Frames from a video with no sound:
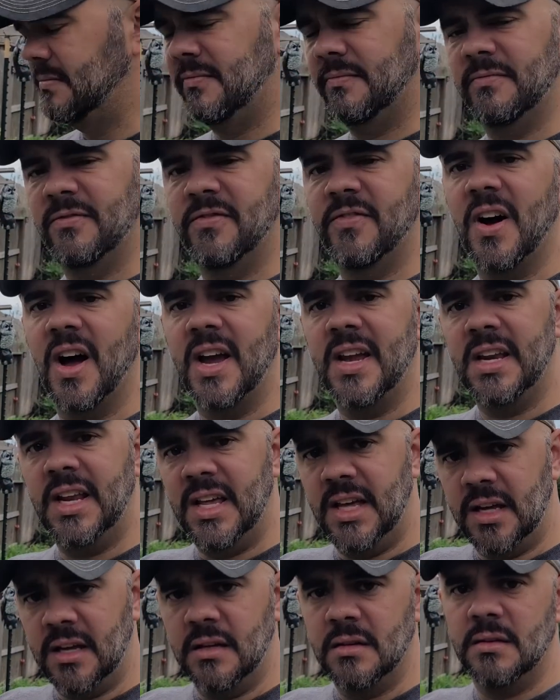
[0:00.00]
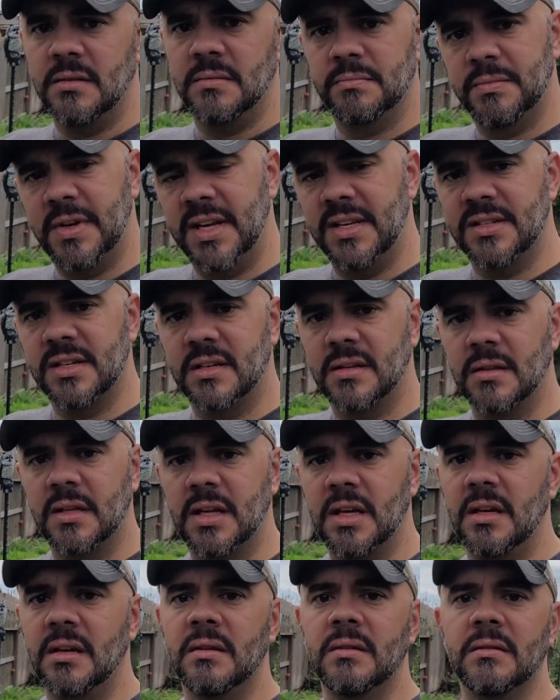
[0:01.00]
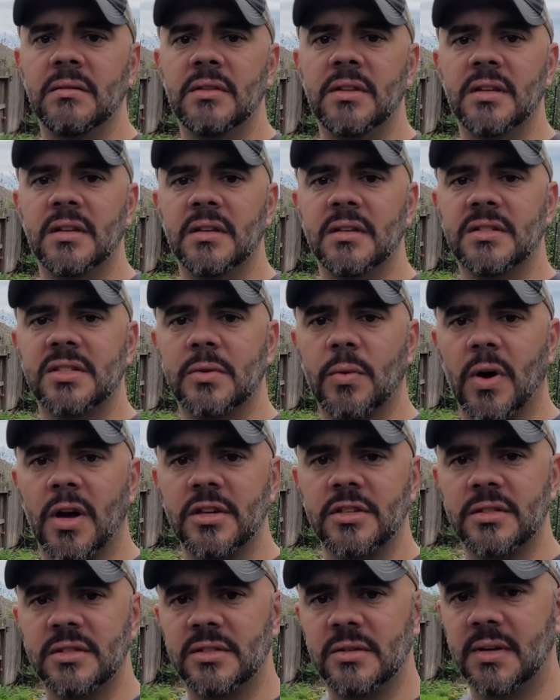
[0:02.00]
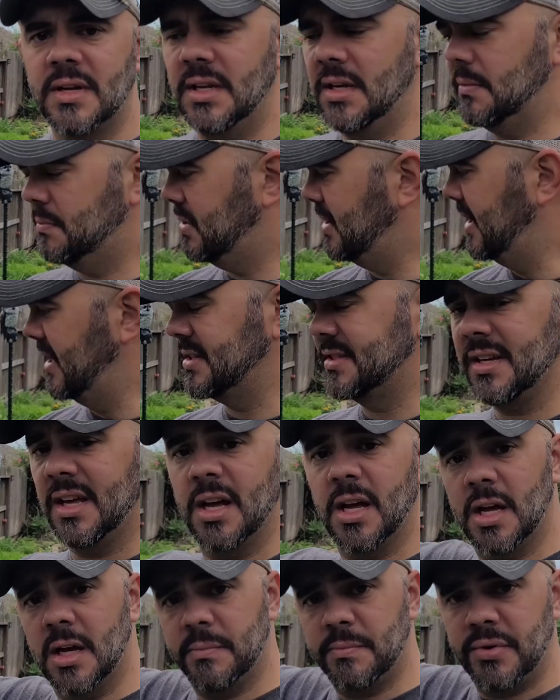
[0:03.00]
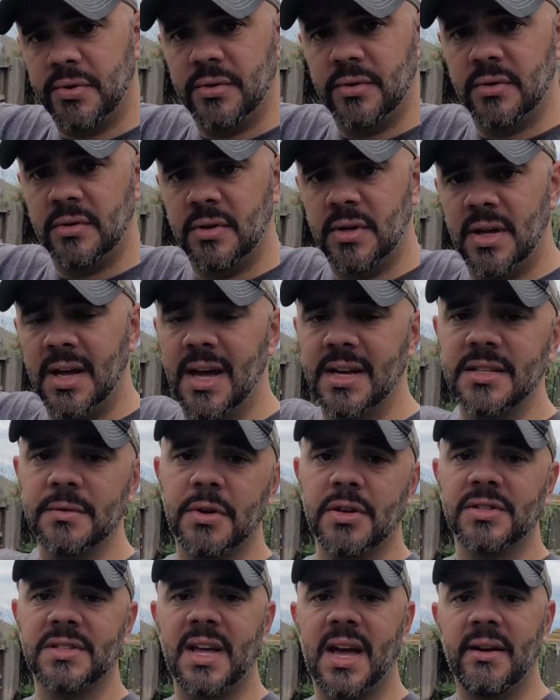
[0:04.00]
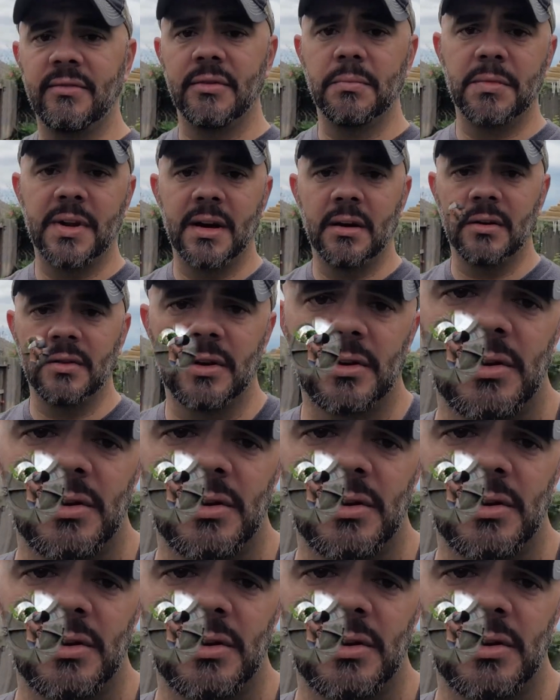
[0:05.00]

vining basically the squash and zucchini plants up as opposed to having them down on the